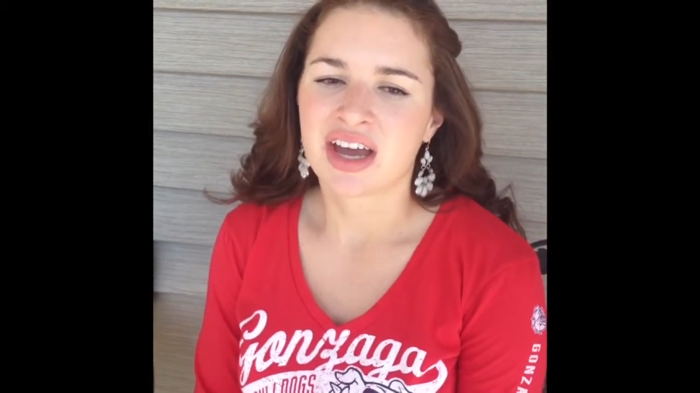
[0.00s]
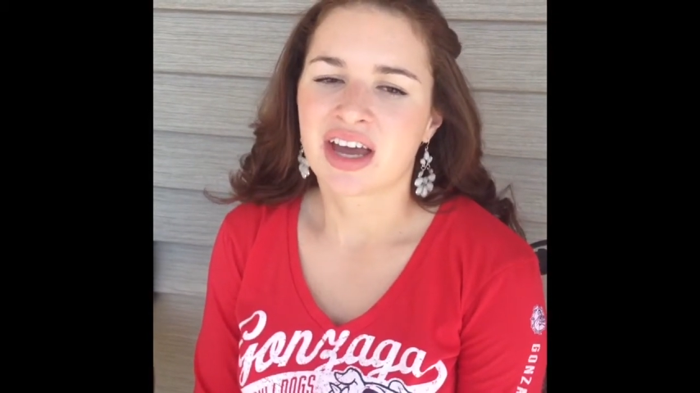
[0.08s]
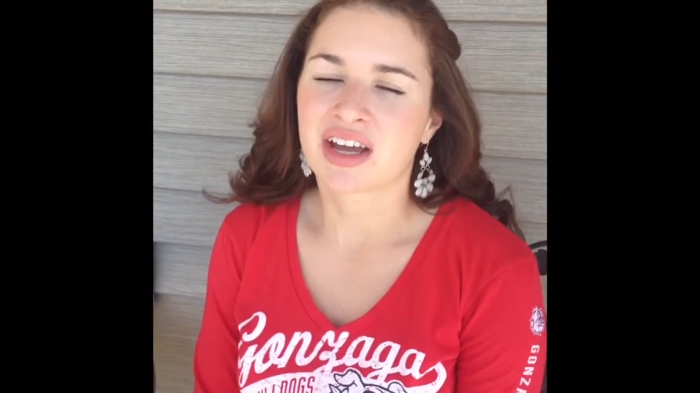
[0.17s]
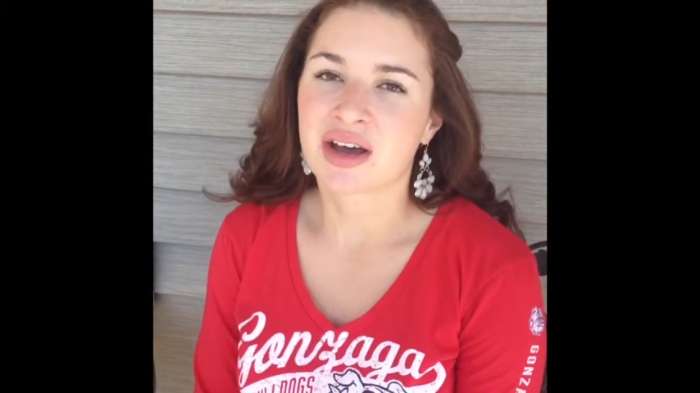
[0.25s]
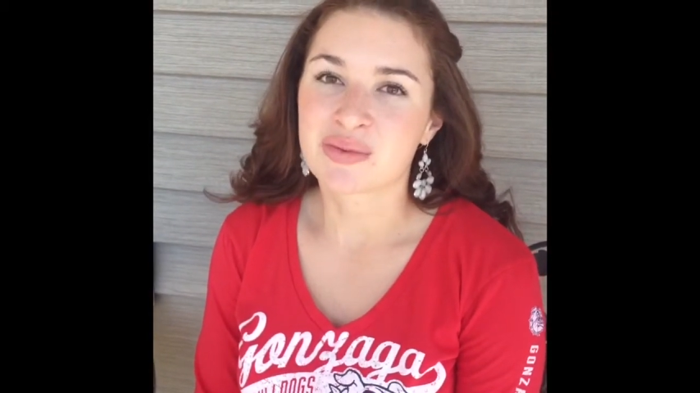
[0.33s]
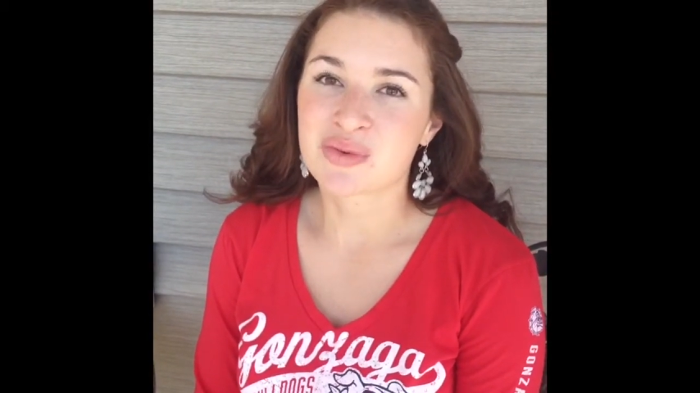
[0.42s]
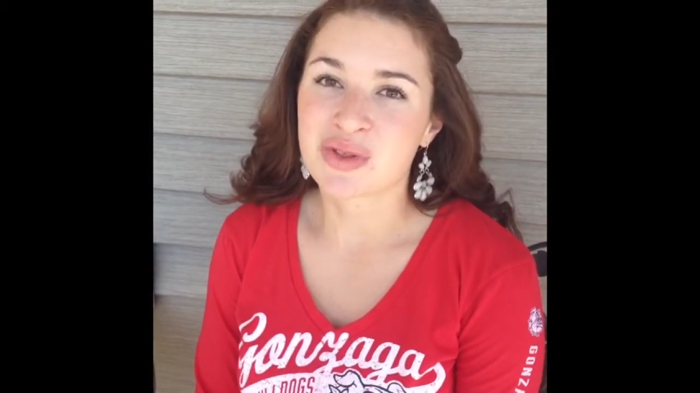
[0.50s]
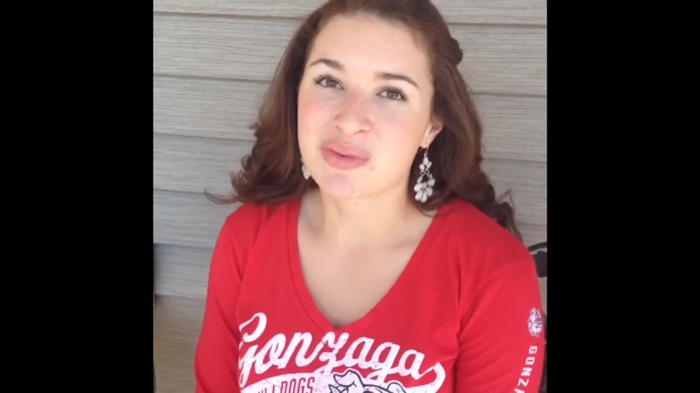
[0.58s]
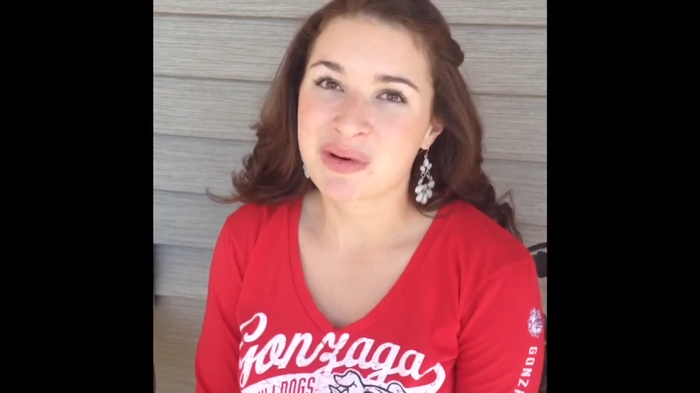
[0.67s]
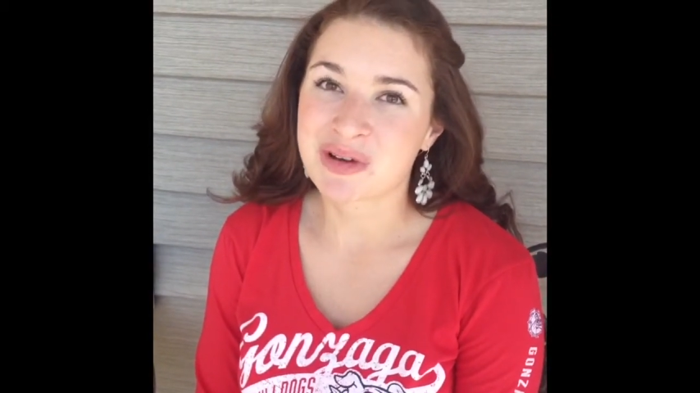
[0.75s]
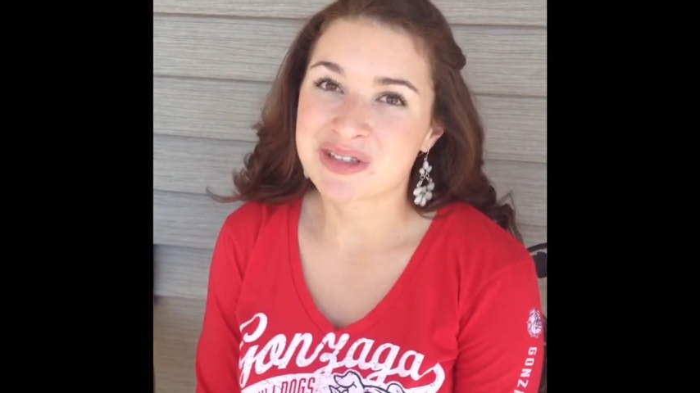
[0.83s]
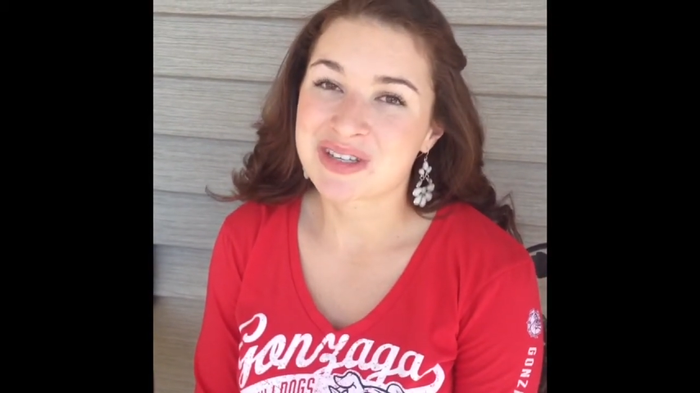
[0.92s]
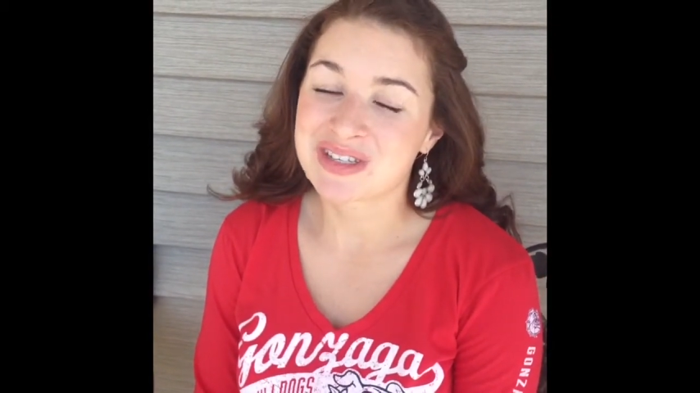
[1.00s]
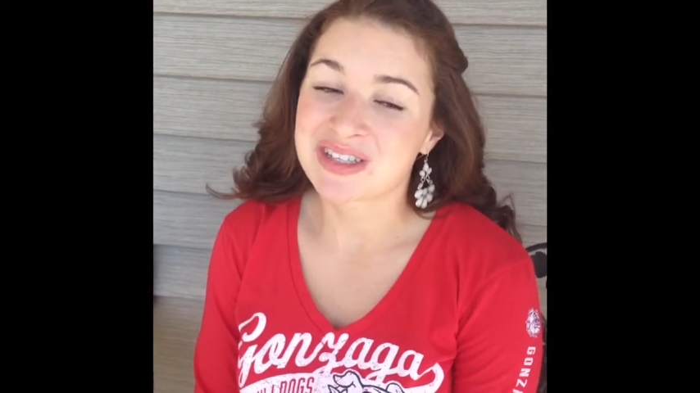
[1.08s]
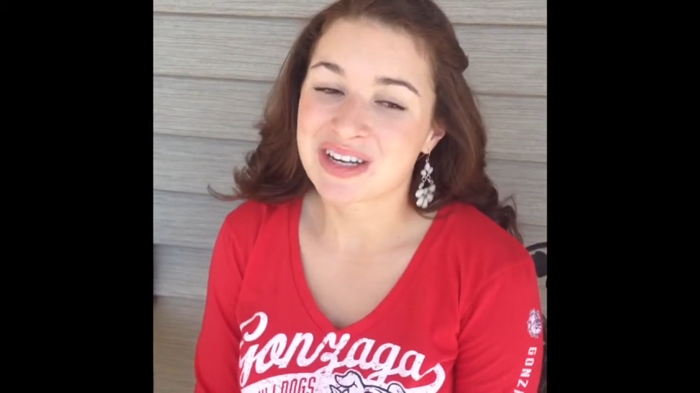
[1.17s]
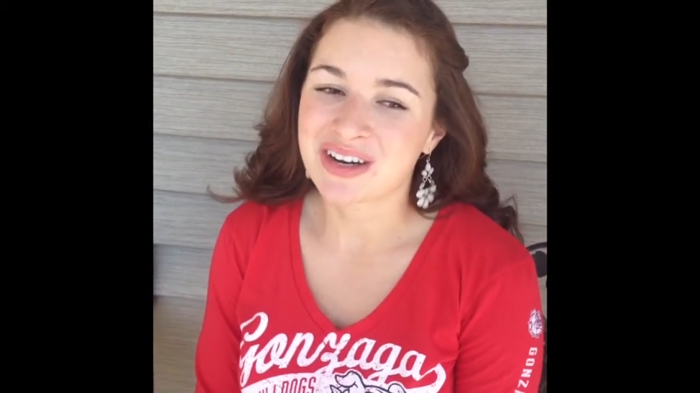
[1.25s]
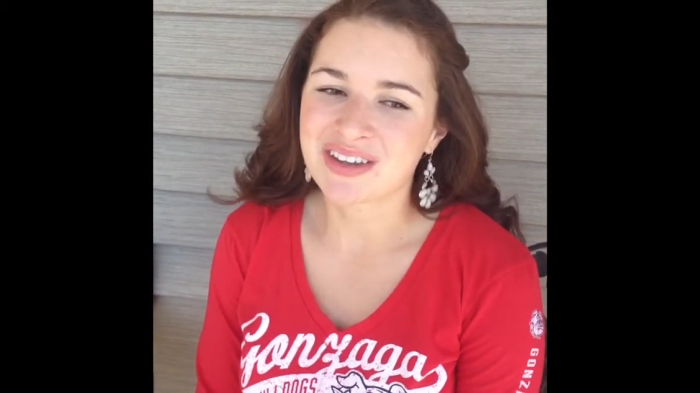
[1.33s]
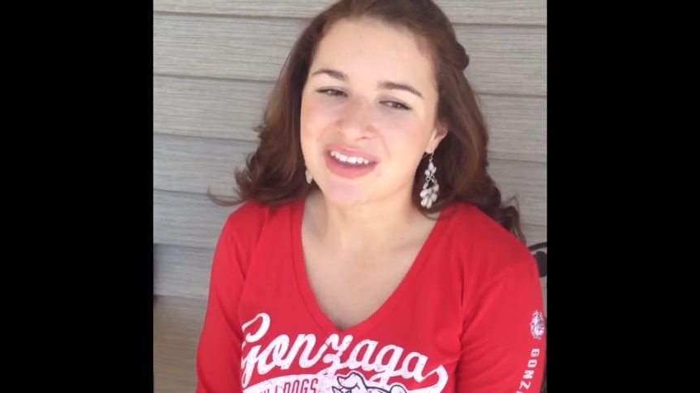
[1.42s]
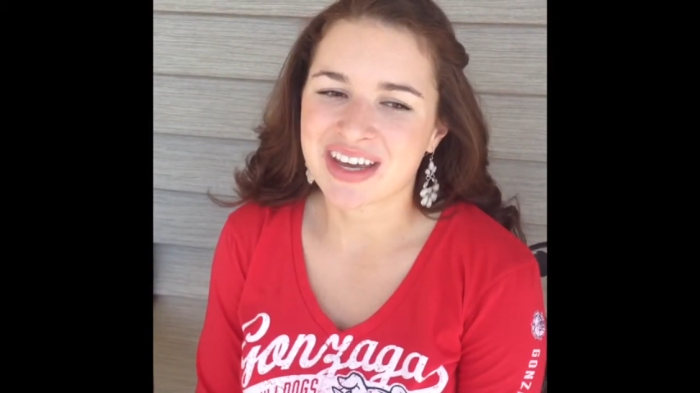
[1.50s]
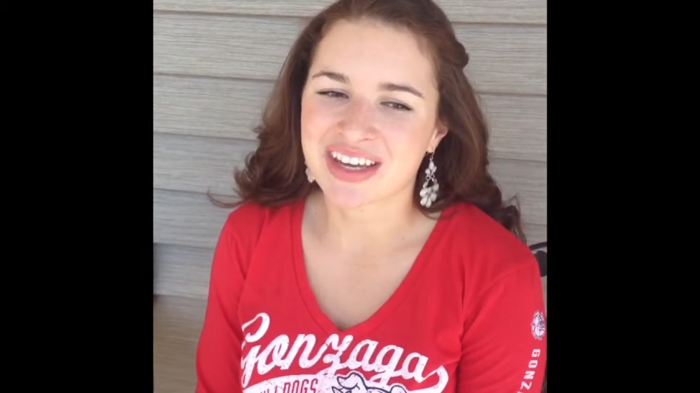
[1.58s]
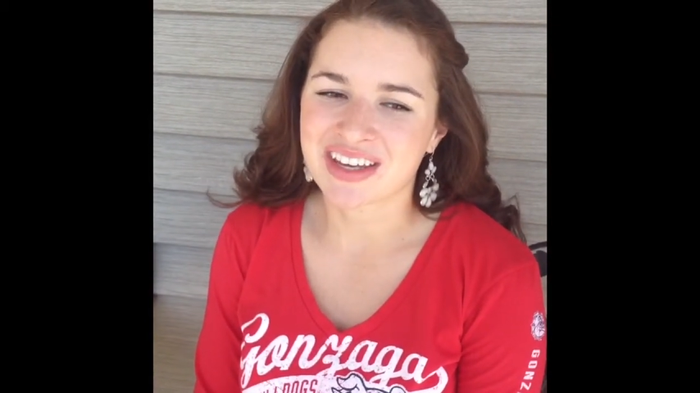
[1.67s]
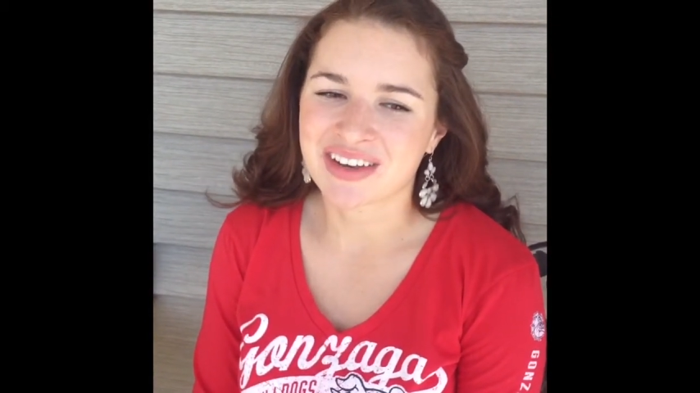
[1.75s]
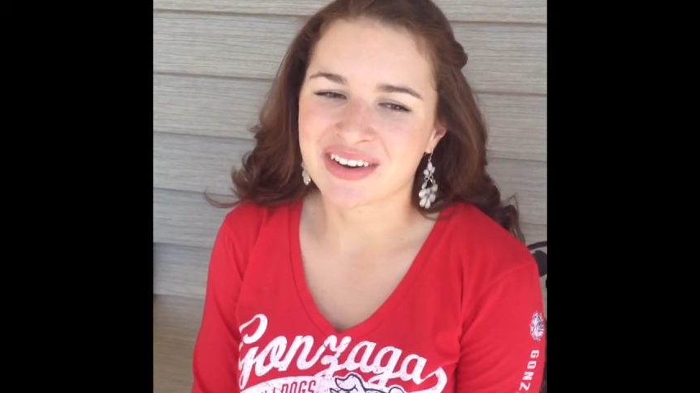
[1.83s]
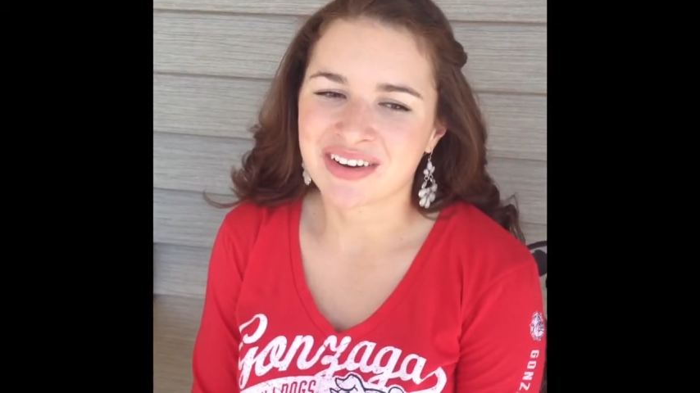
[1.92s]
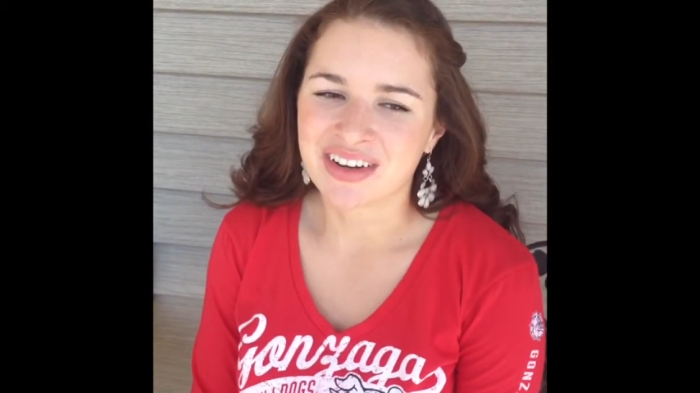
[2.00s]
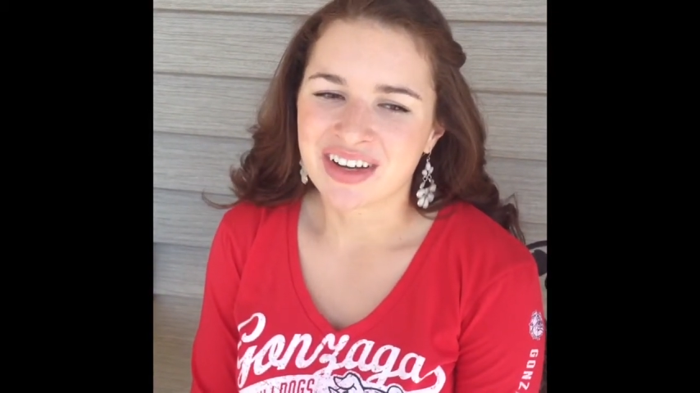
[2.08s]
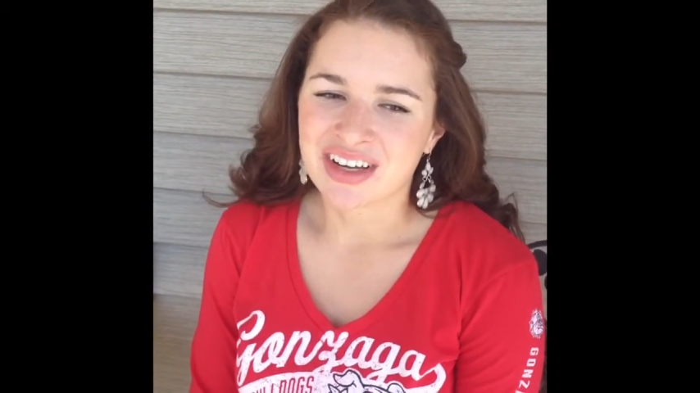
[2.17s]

It comes with the most sincere thank you